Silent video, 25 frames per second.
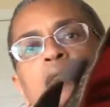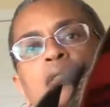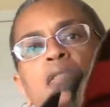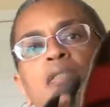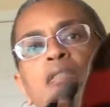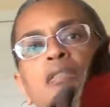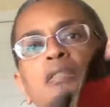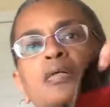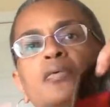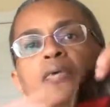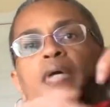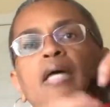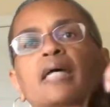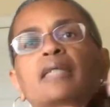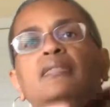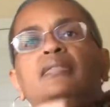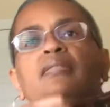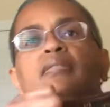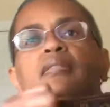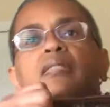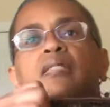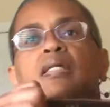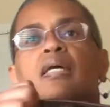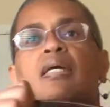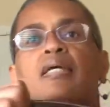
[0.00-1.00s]
So
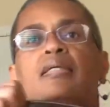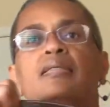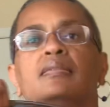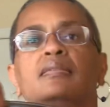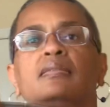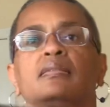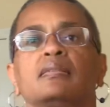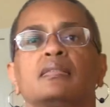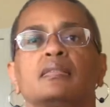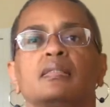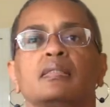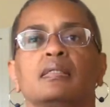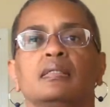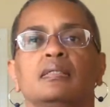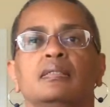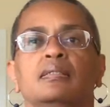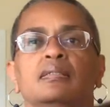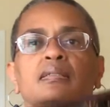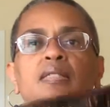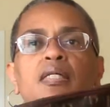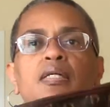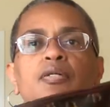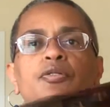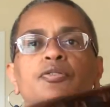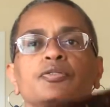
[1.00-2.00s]
SDS,
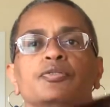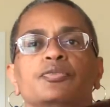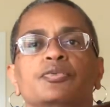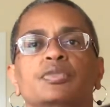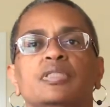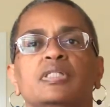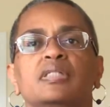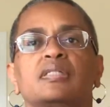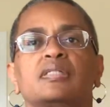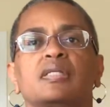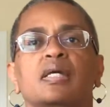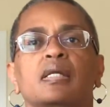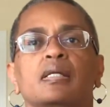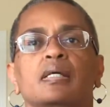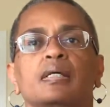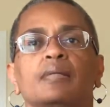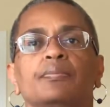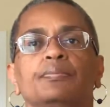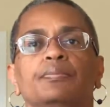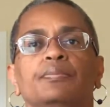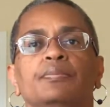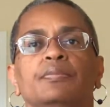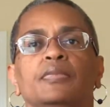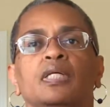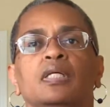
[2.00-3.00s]
standard Dooney
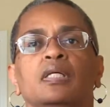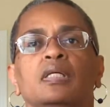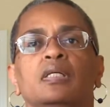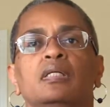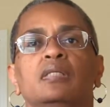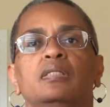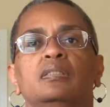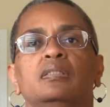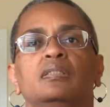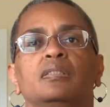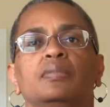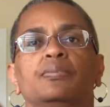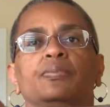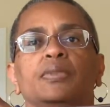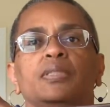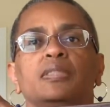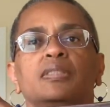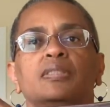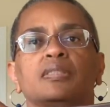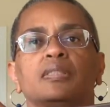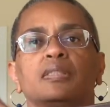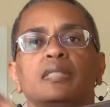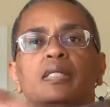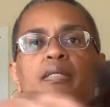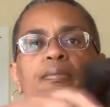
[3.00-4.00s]
setup, zip and a
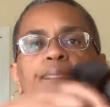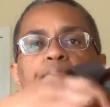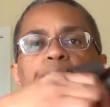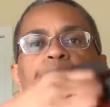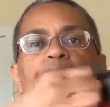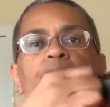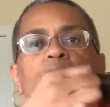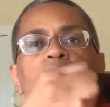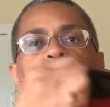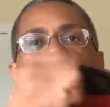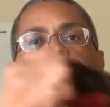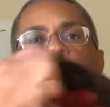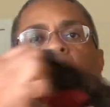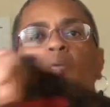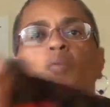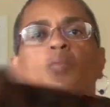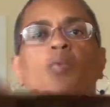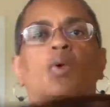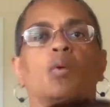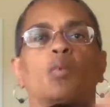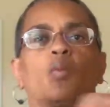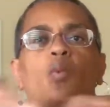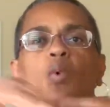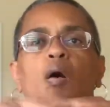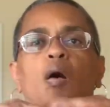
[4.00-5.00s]
slip on
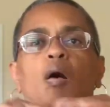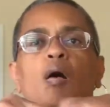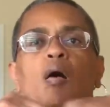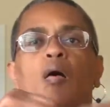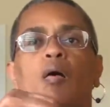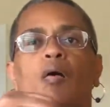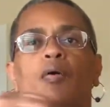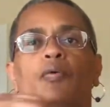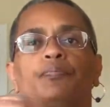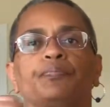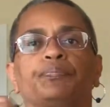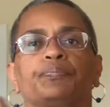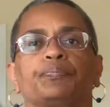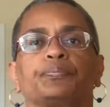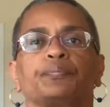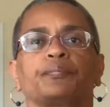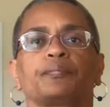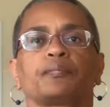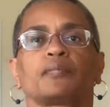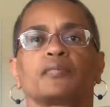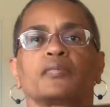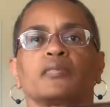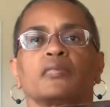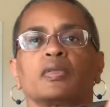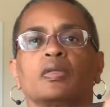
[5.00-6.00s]
one wall,
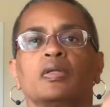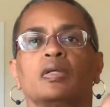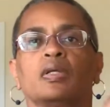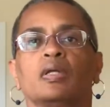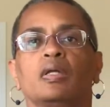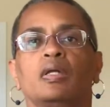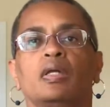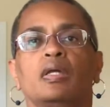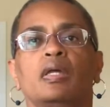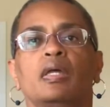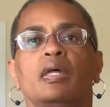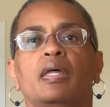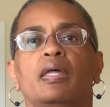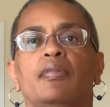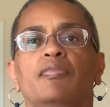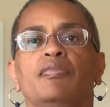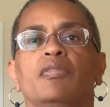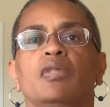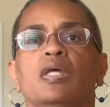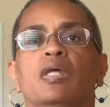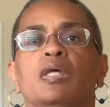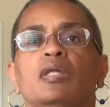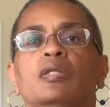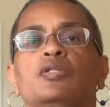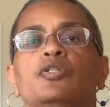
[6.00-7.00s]
and
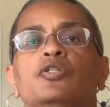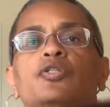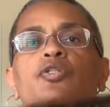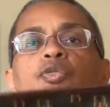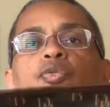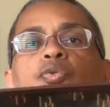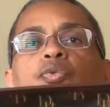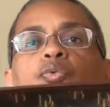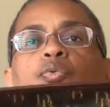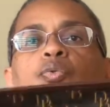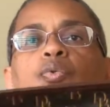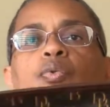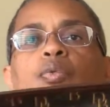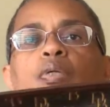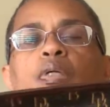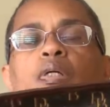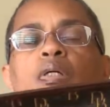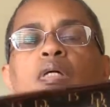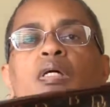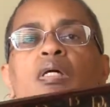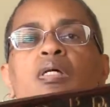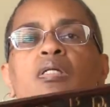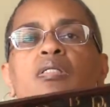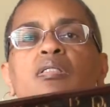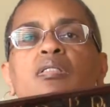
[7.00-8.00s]
then two
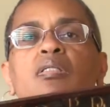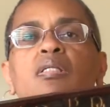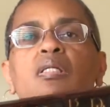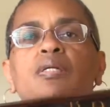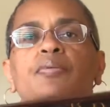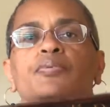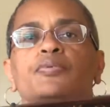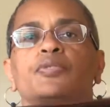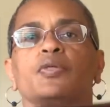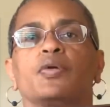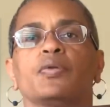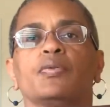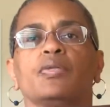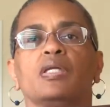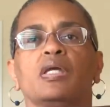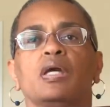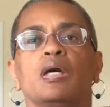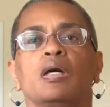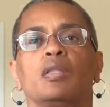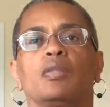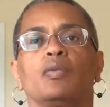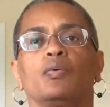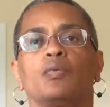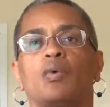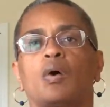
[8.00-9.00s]
slips on the
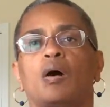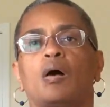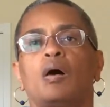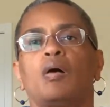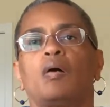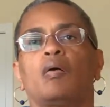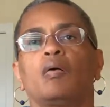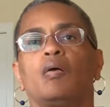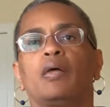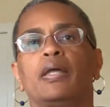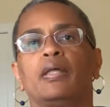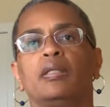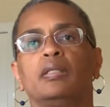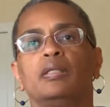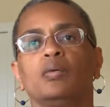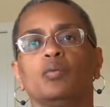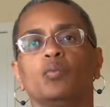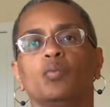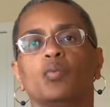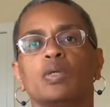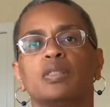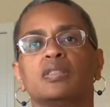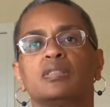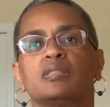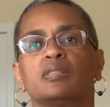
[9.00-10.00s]
other wall, and
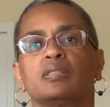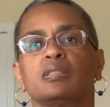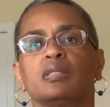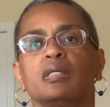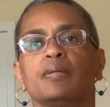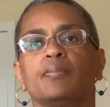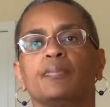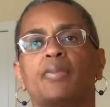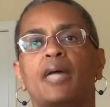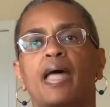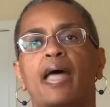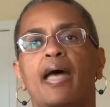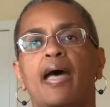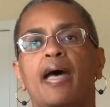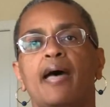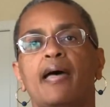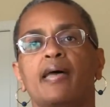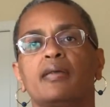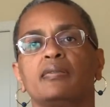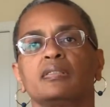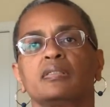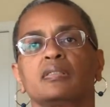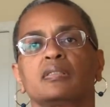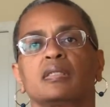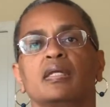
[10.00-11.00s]
then one slip
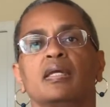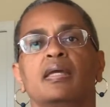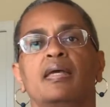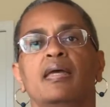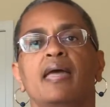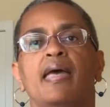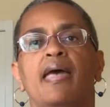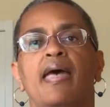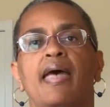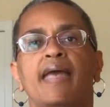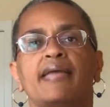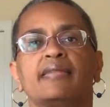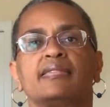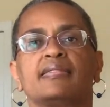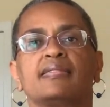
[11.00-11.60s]
has a